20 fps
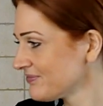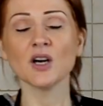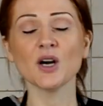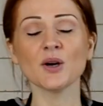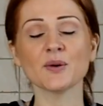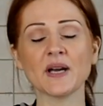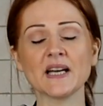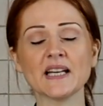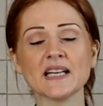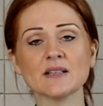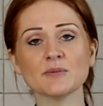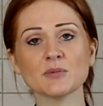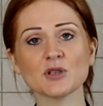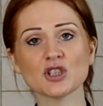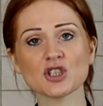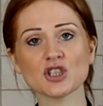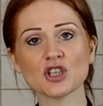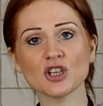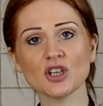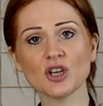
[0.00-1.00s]
Okay, now I'm going
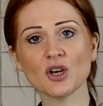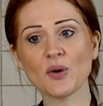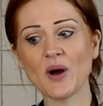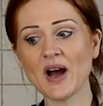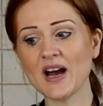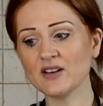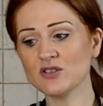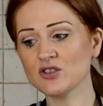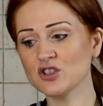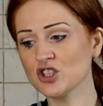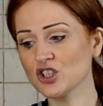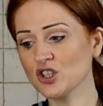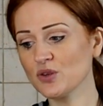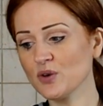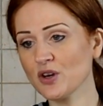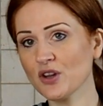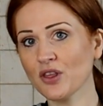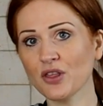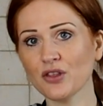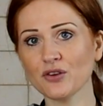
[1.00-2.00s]
to show you how to
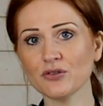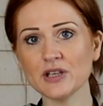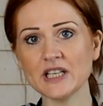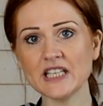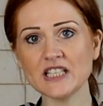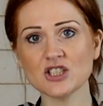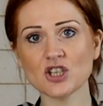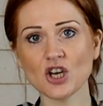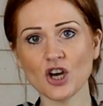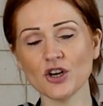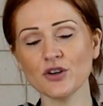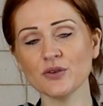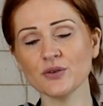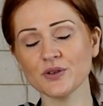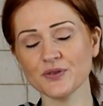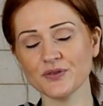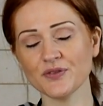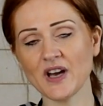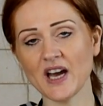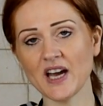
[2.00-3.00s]
do a 3-tone
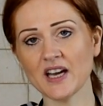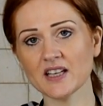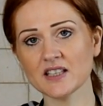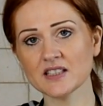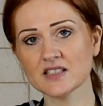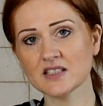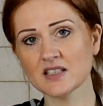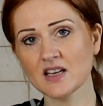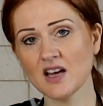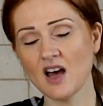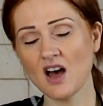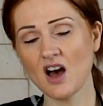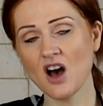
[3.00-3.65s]
effect